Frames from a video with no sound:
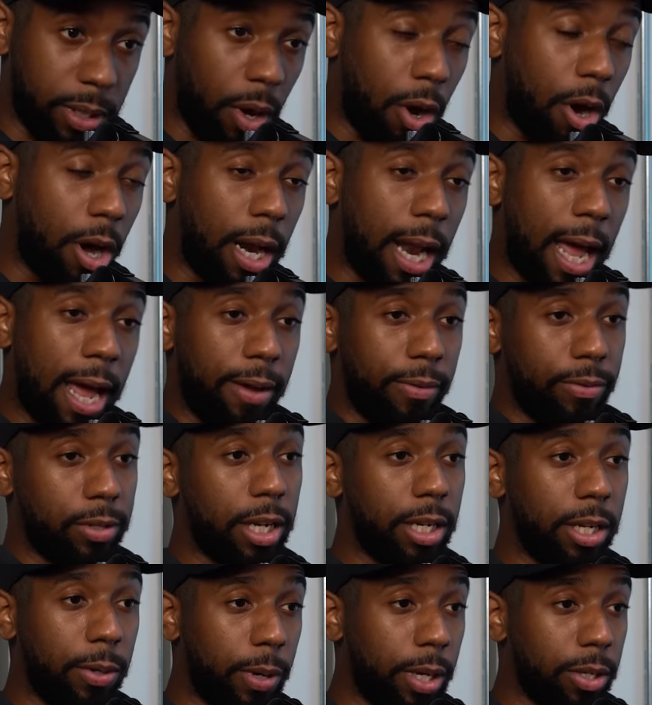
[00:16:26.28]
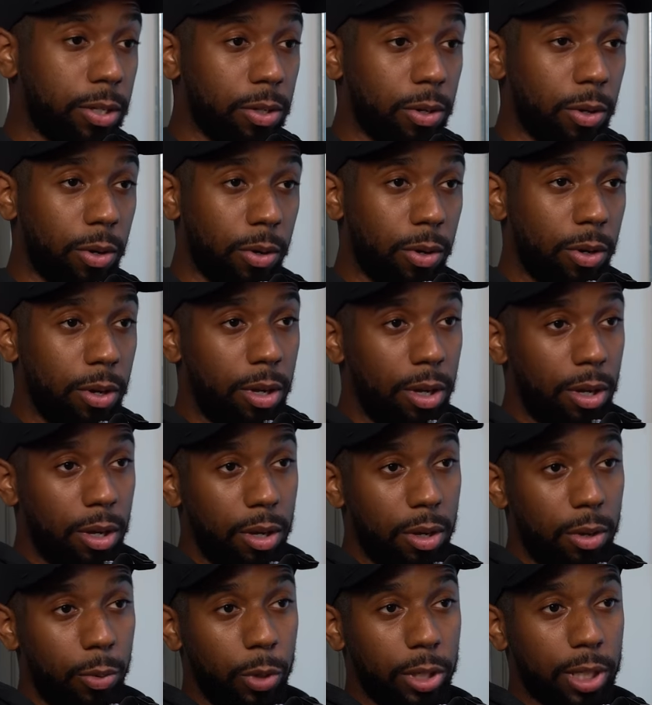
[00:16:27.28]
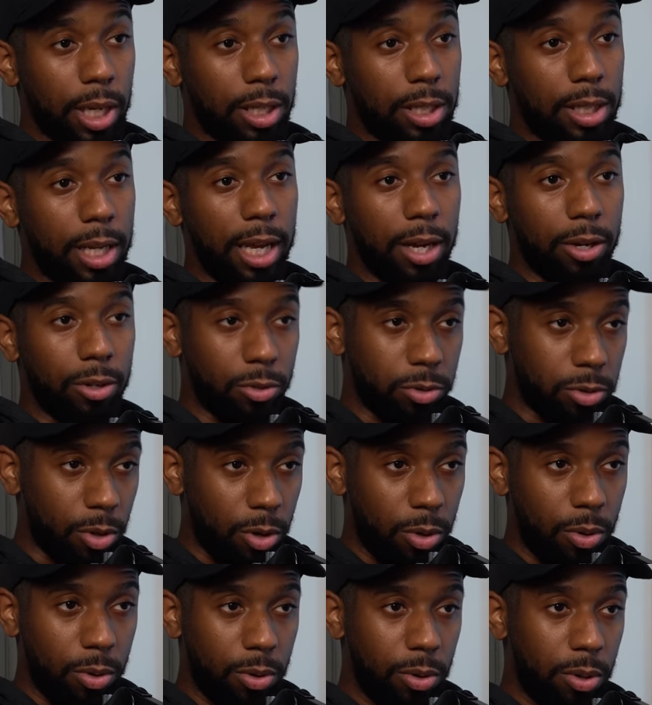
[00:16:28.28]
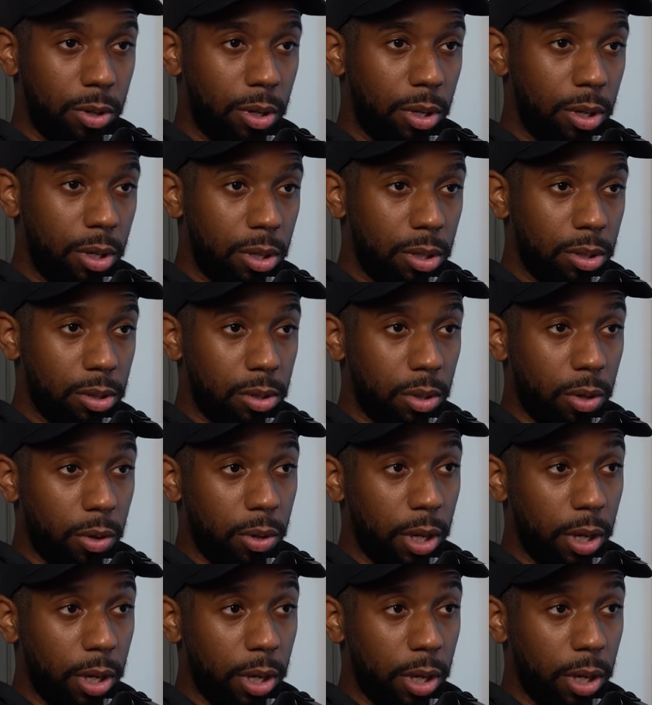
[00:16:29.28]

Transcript: it's our lives anyway, so yeah. we just had to take control. So